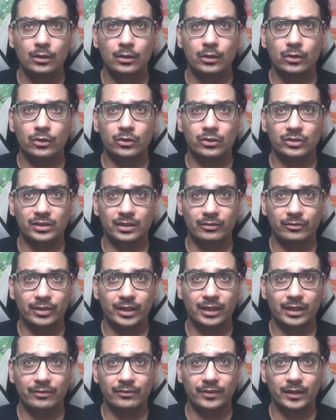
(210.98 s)
because I
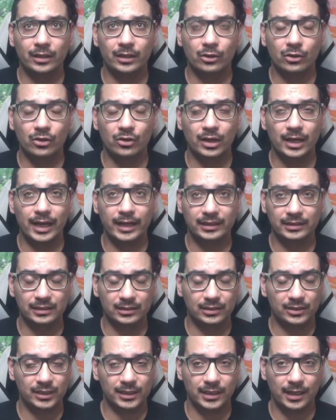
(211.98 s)
really feel connected
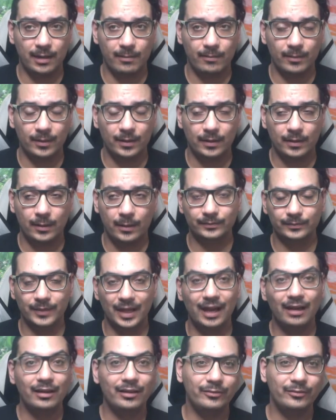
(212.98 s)
to them.
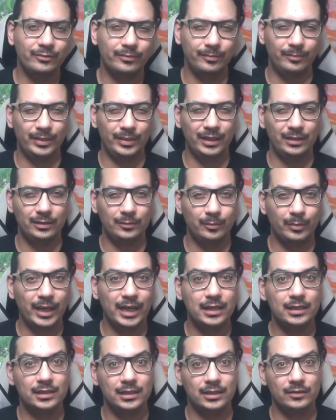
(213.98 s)
I have been
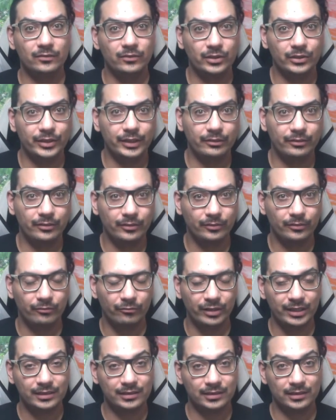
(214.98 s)
painting very
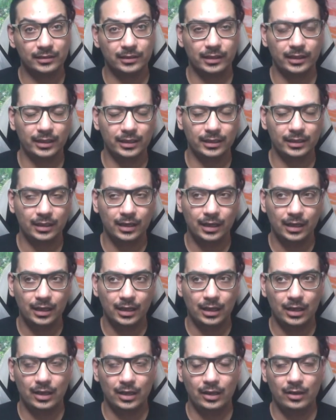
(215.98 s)
recently
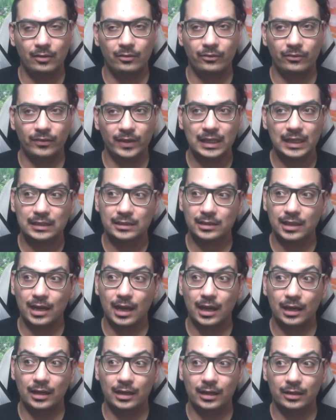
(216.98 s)
things
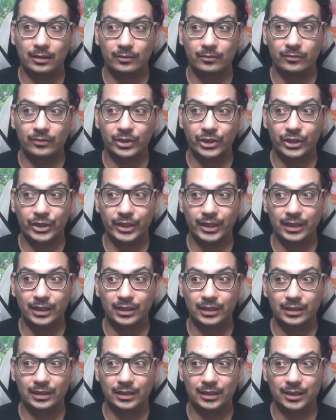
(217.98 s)
that are
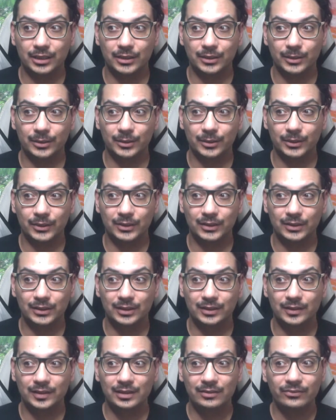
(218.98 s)
very
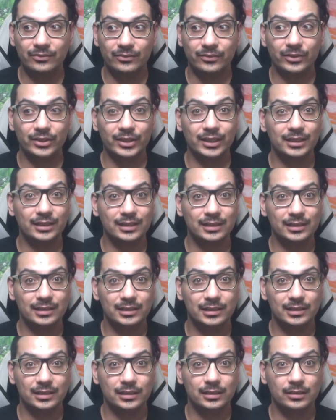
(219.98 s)
different
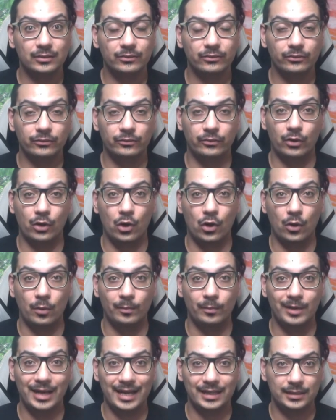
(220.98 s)

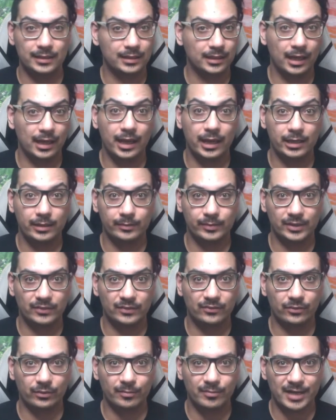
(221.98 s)
from landscapes,
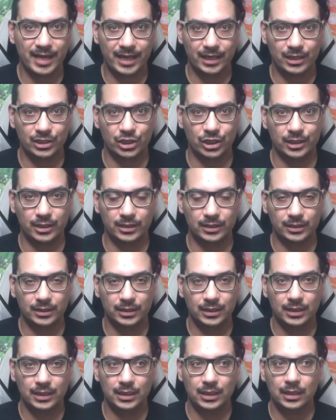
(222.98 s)
from nature,
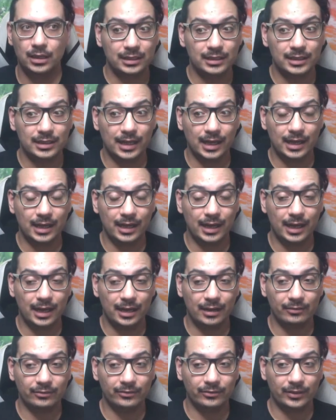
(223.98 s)
that
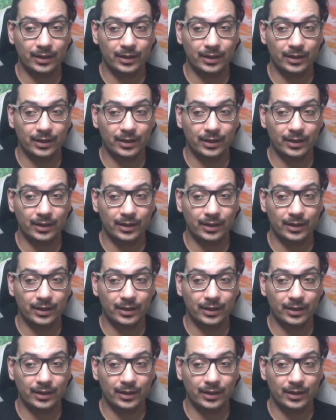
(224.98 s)
have